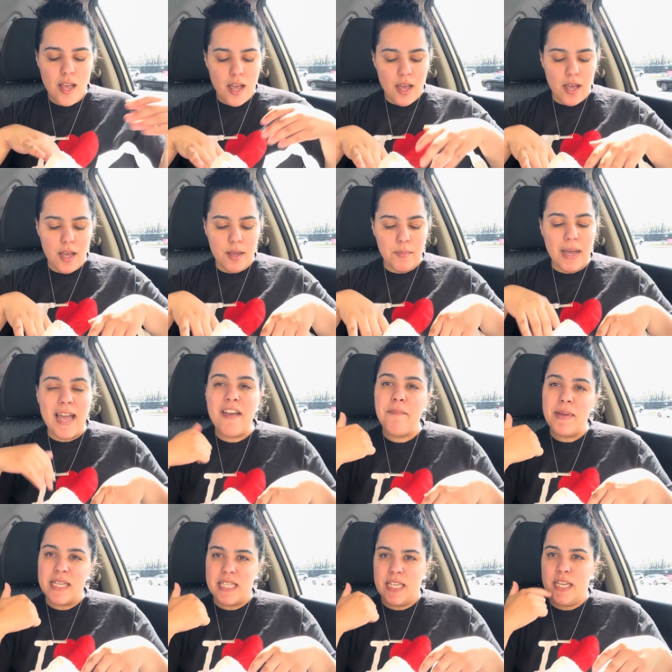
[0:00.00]
um i have
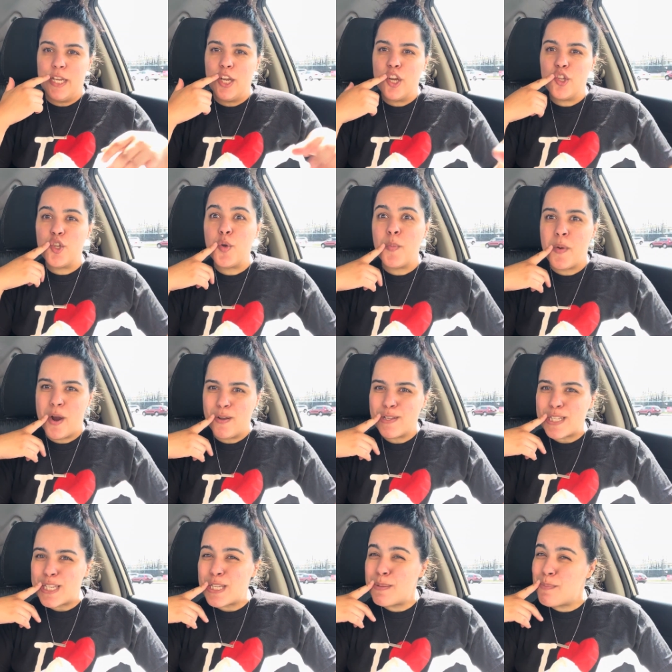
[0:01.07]
my son here
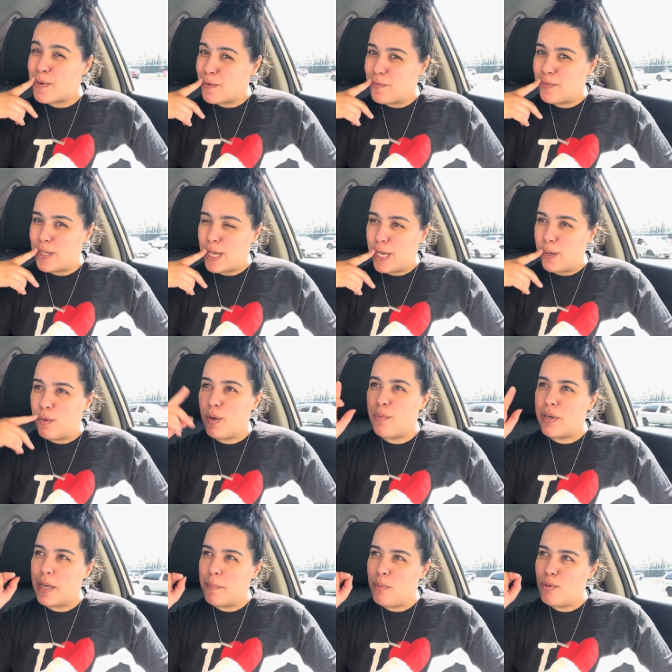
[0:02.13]
tomorrow's his birthday well
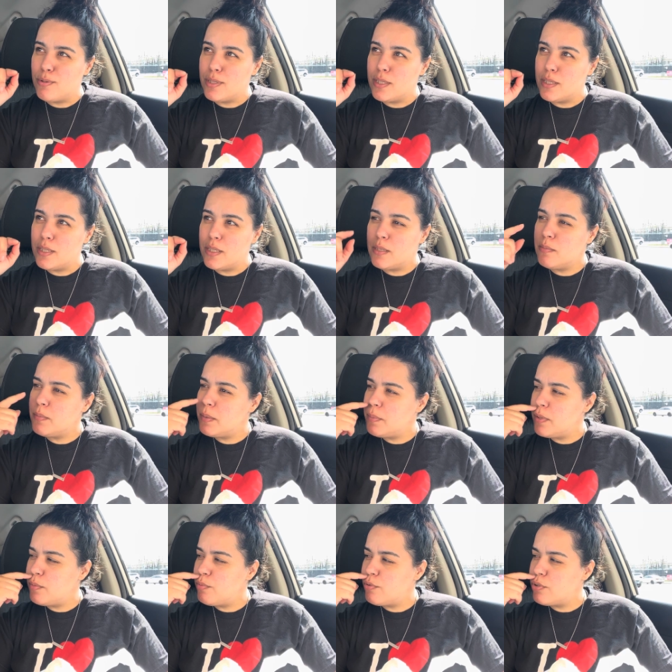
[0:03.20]
when i post this maybe
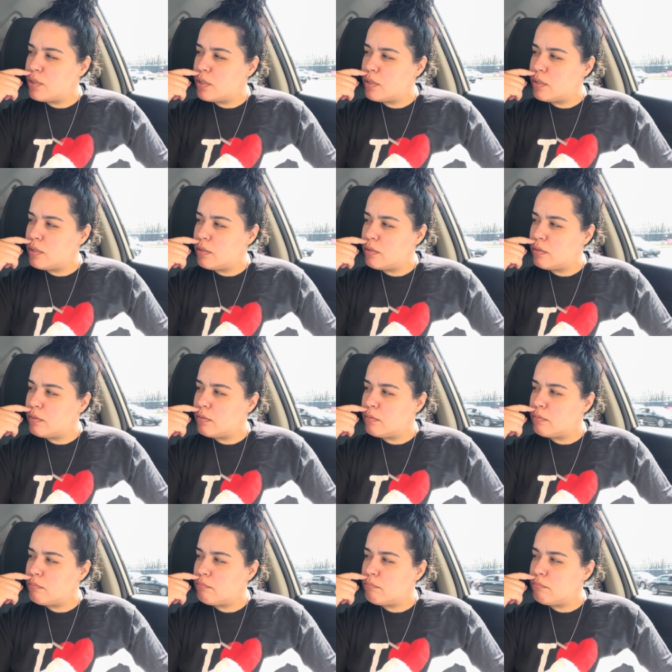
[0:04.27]
i'll post it
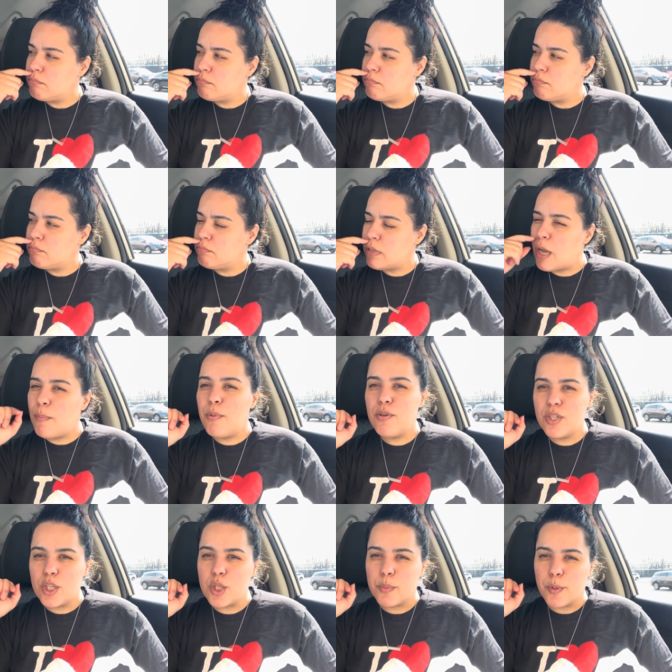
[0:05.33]
i'll
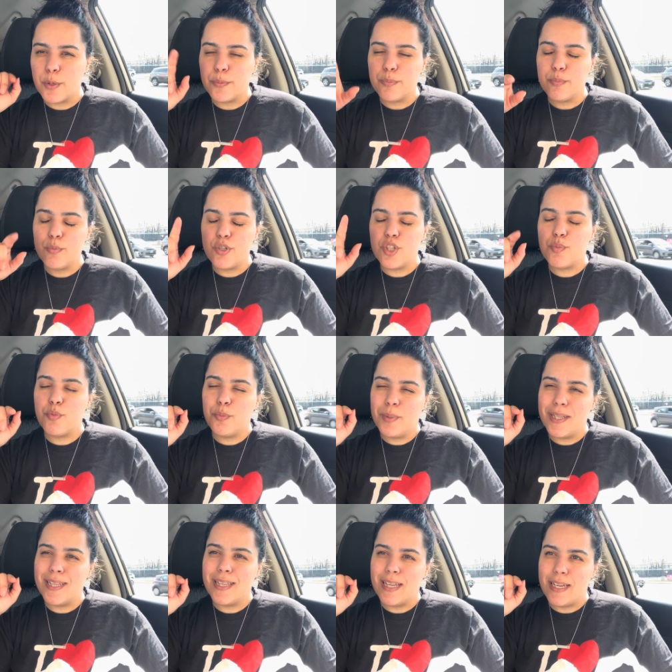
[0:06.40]
post it tomorrow which will
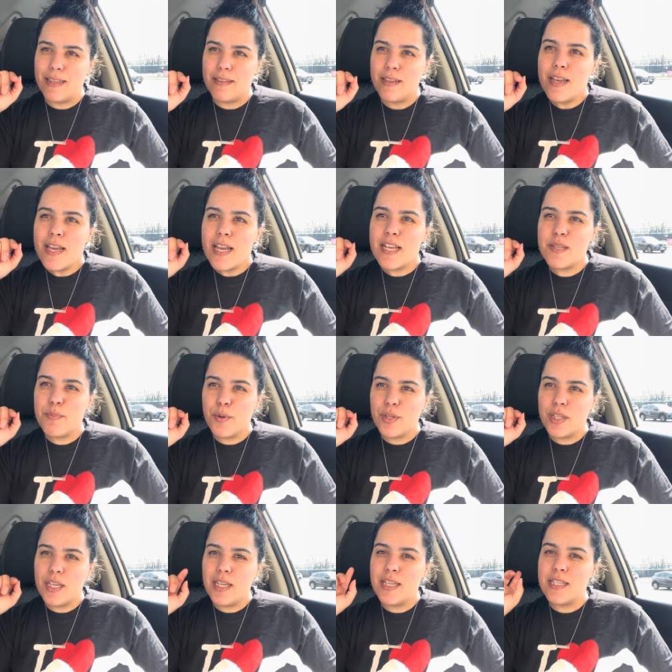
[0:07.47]
be the 9th his
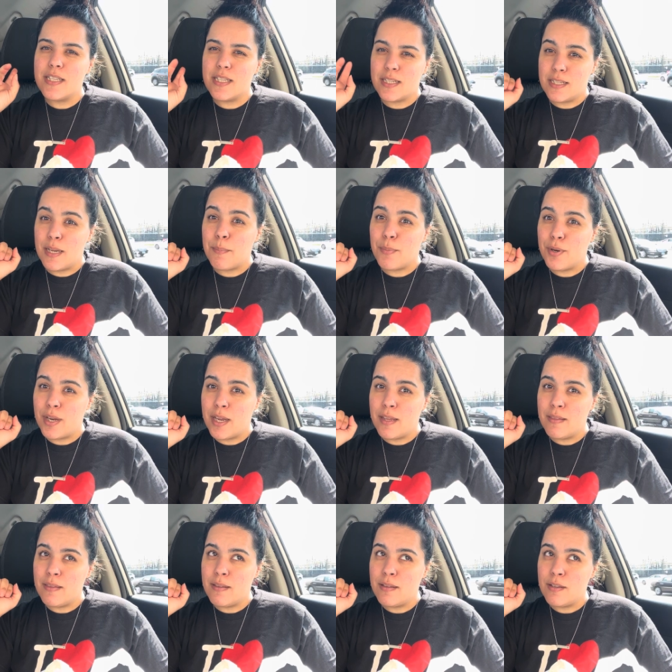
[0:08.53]
birthday is september
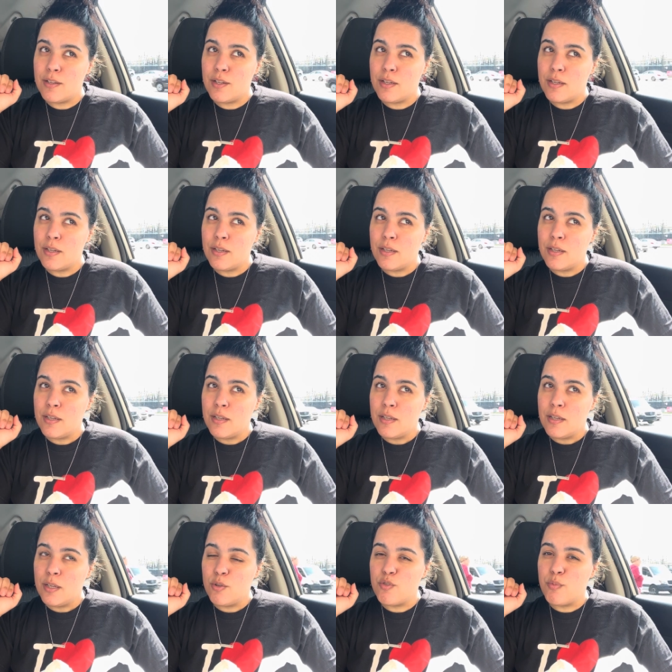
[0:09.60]
9th
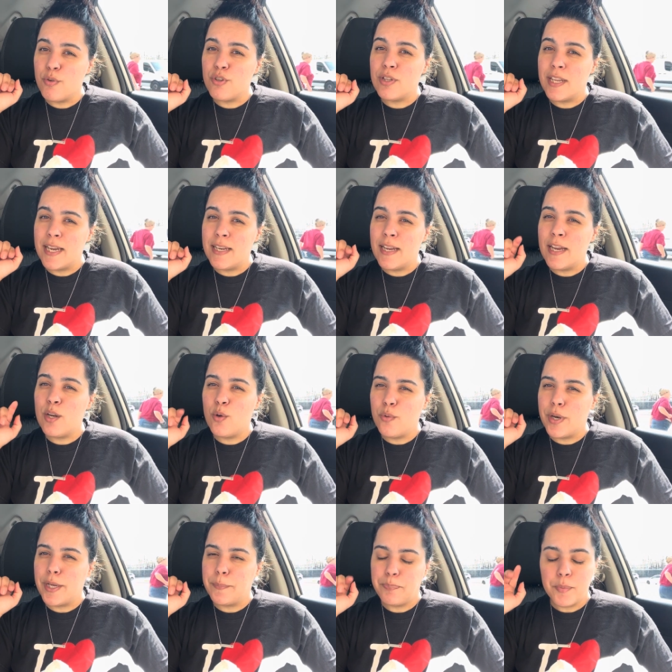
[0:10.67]
just were
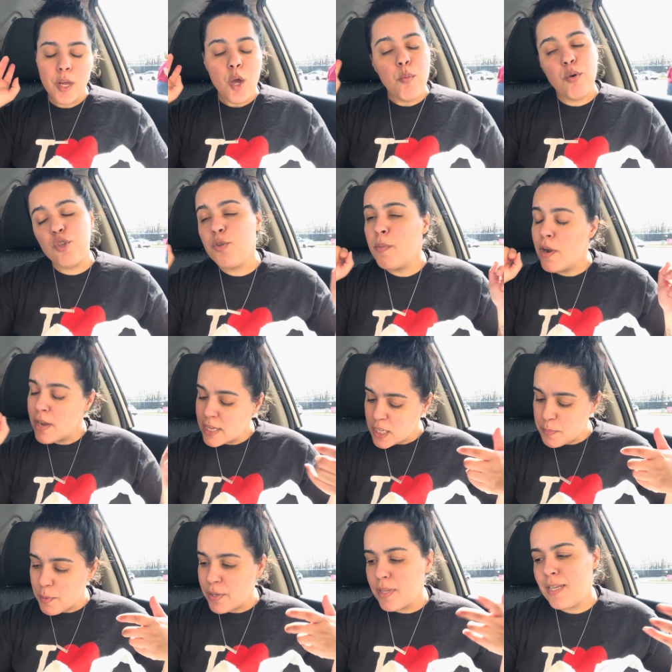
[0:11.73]
9909 well tomorrow is
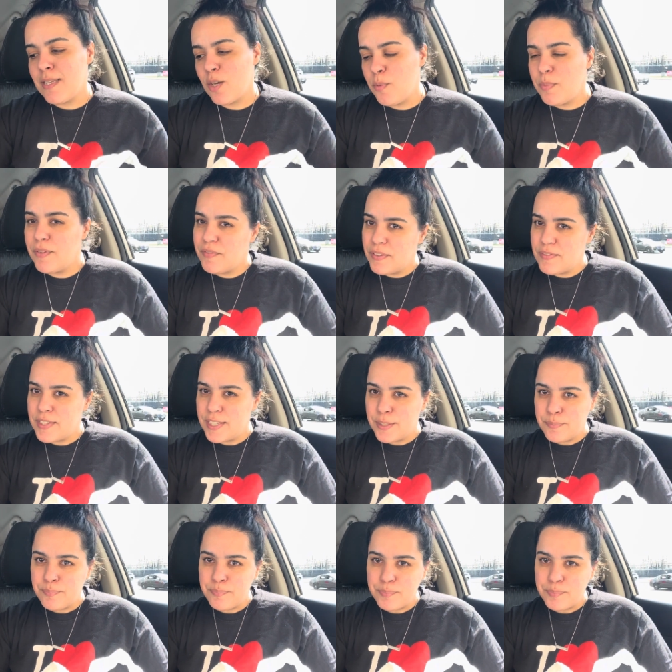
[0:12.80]
his birthday he's gonna be 15